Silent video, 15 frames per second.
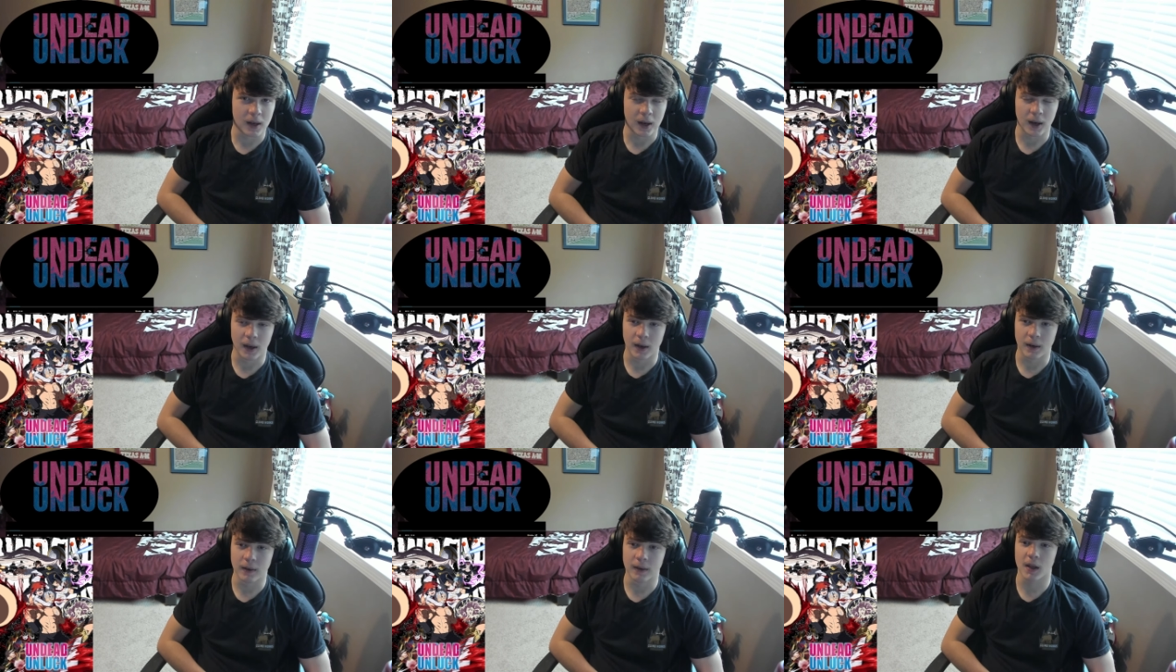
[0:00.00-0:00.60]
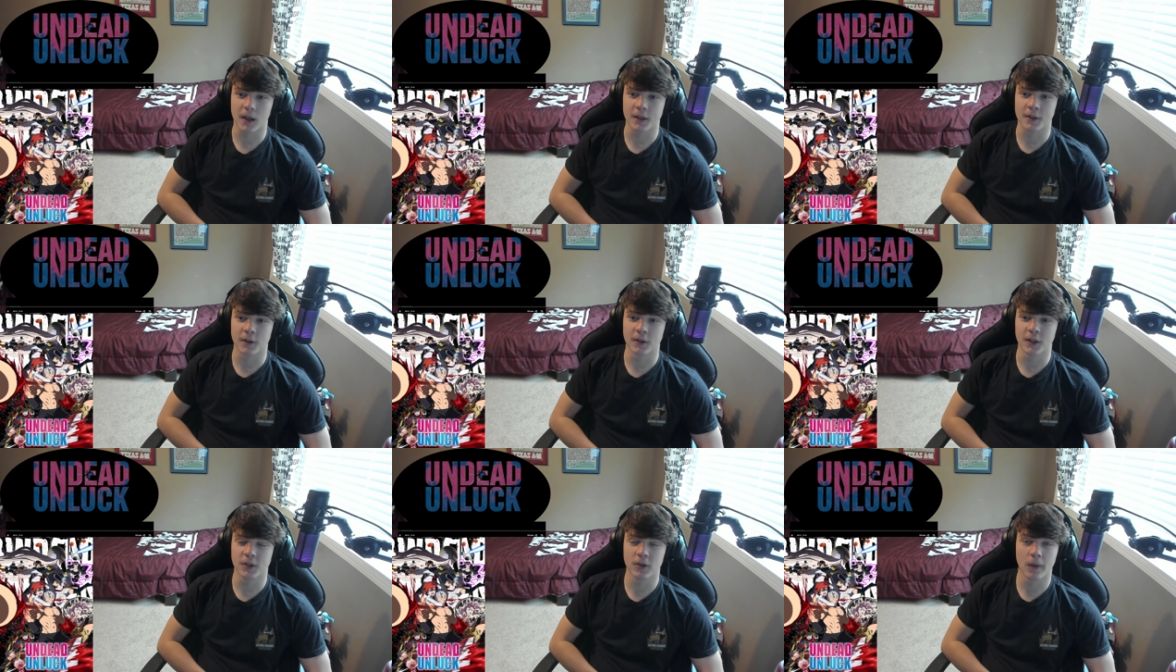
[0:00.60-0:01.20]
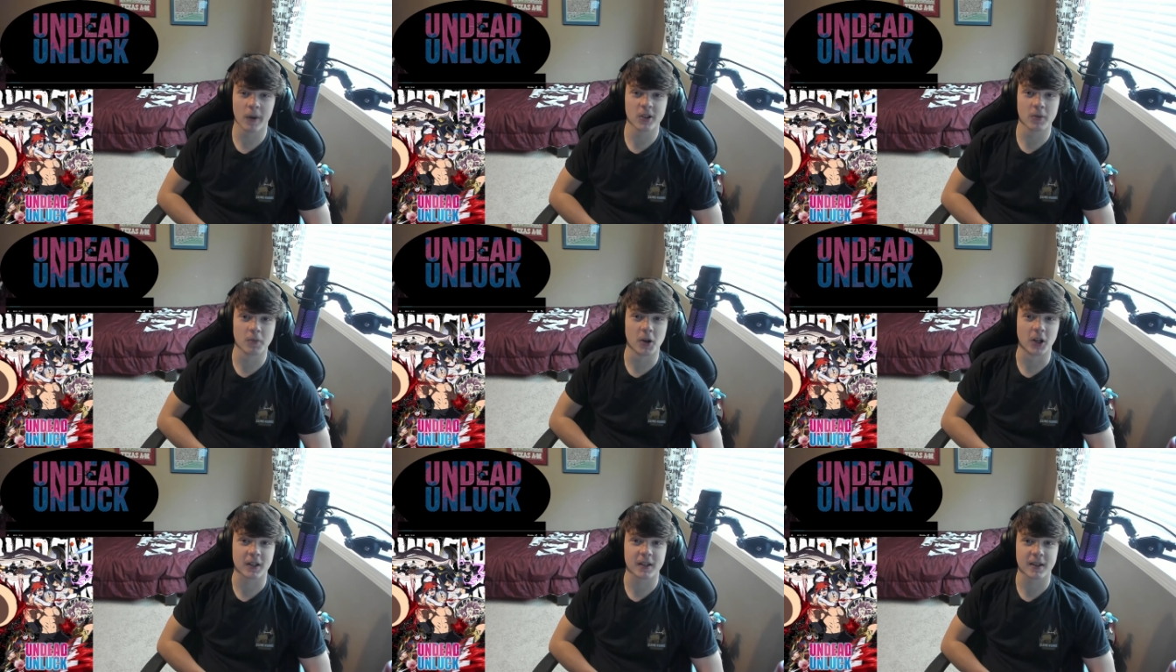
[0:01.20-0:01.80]
and he he turned into a bunch of
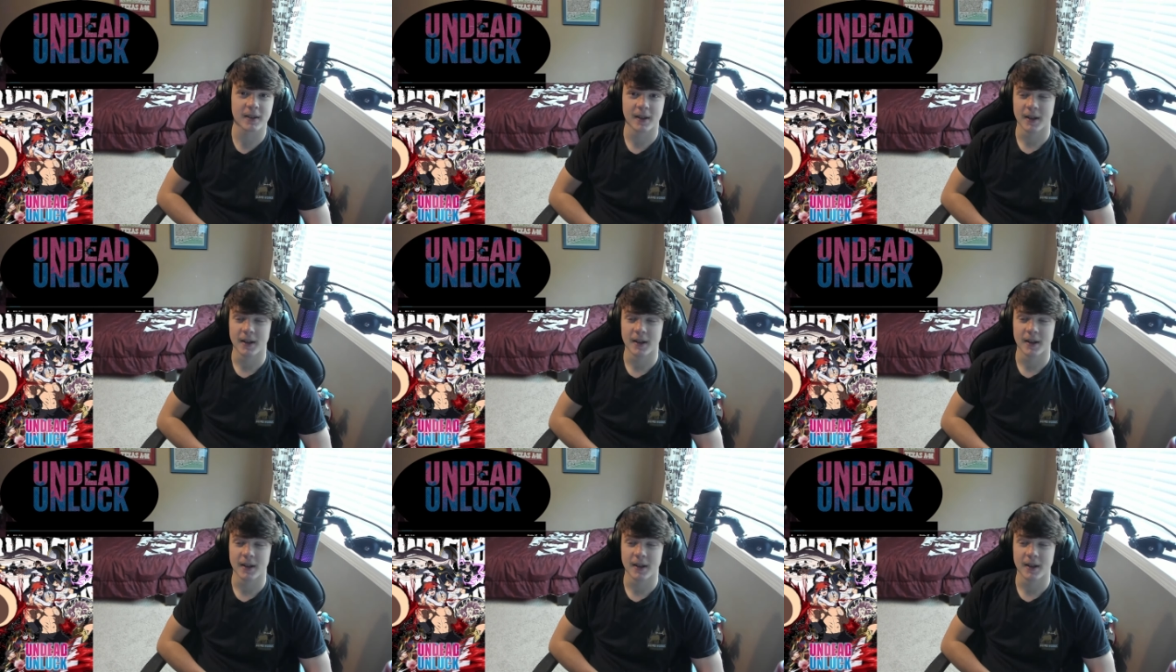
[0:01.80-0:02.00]
books.